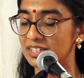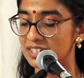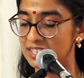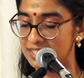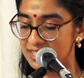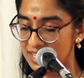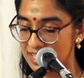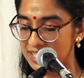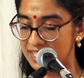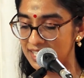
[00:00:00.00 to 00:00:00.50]
to
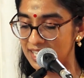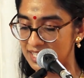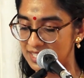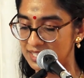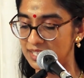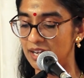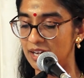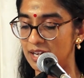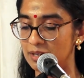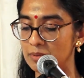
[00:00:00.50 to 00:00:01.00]
dedicate
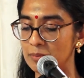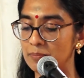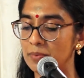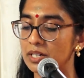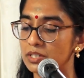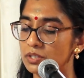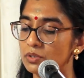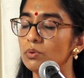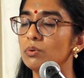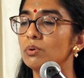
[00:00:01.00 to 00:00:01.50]
time
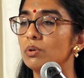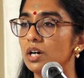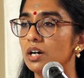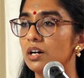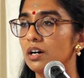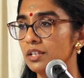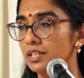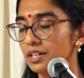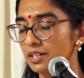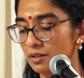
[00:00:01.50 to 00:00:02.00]
amongst all
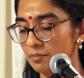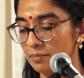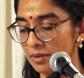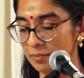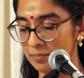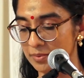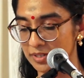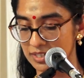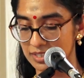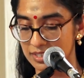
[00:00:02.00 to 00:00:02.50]
our other
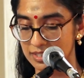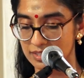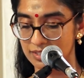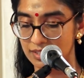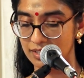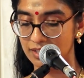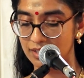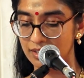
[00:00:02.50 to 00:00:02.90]
commitments.